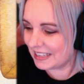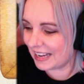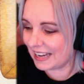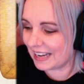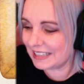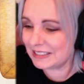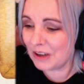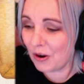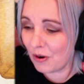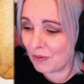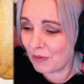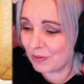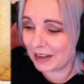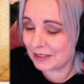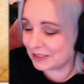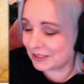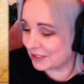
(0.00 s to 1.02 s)
I know,
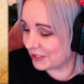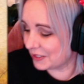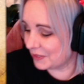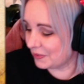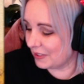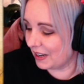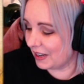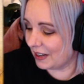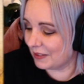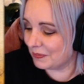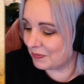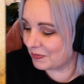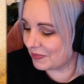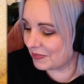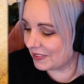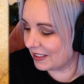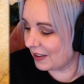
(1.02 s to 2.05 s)
I just... I
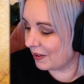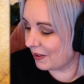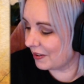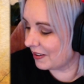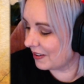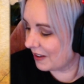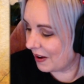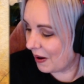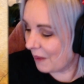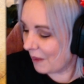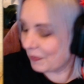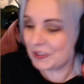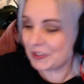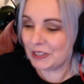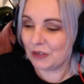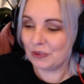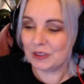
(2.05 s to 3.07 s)

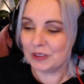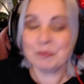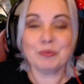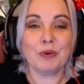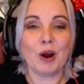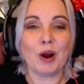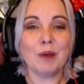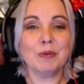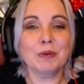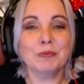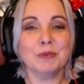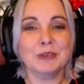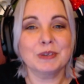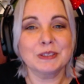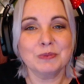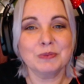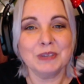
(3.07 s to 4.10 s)
the, the problem
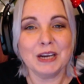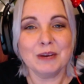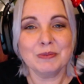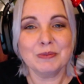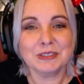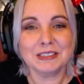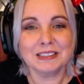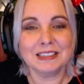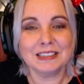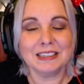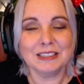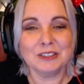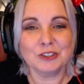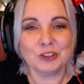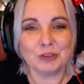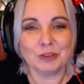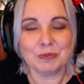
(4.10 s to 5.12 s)
was when I was in, in
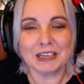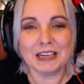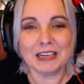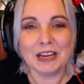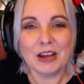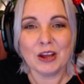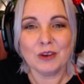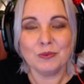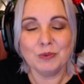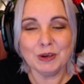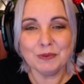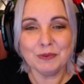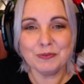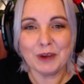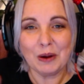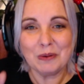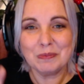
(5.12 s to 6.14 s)
Germany, we
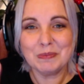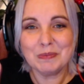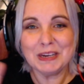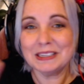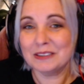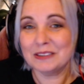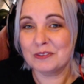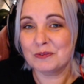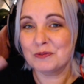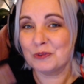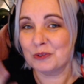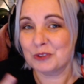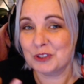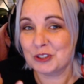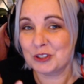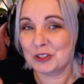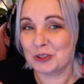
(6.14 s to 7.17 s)
found mead in the
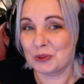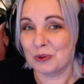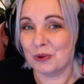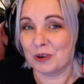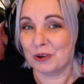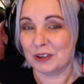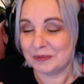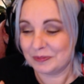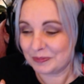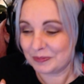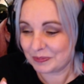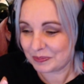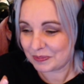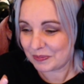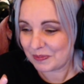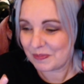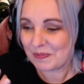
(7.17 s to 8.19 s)
first store.
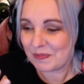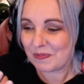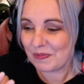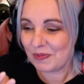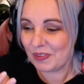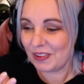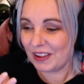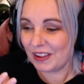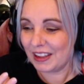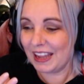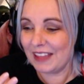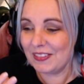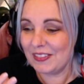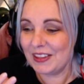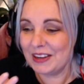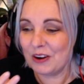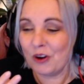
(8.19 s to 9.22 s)

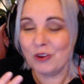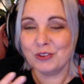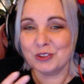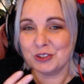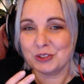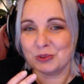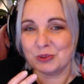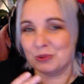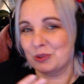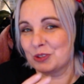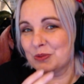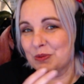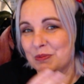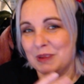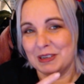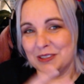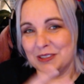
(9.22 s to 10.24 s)
And then all the stores we
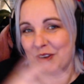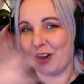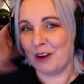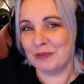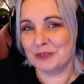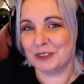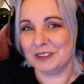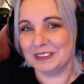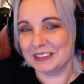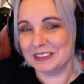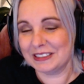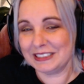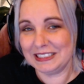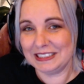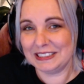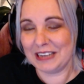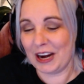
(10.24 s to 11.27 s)
went after
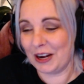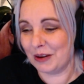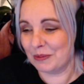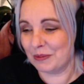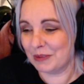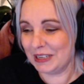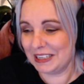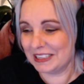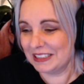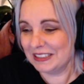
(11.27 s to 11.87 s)
the entire week